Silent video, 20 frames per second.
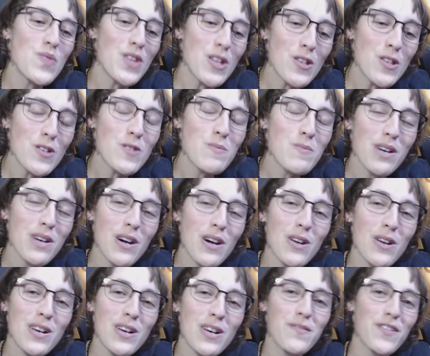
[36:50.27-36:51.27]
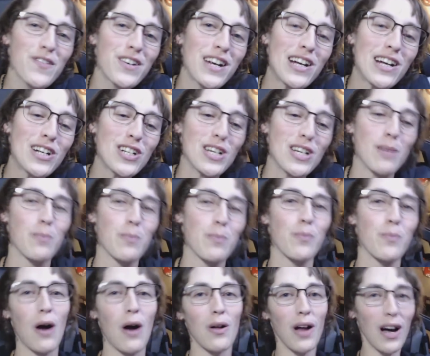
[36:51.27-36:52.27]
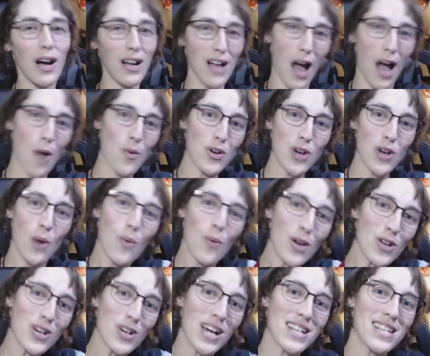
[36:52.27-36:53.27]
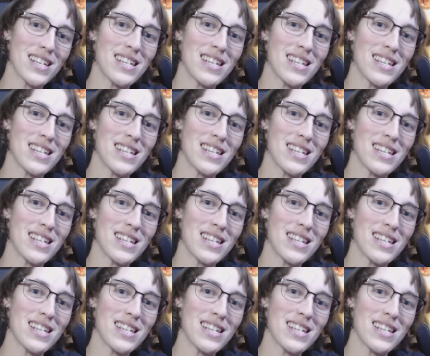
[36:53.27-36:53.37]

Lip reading: let's pick out a name for an airship. Well, I want your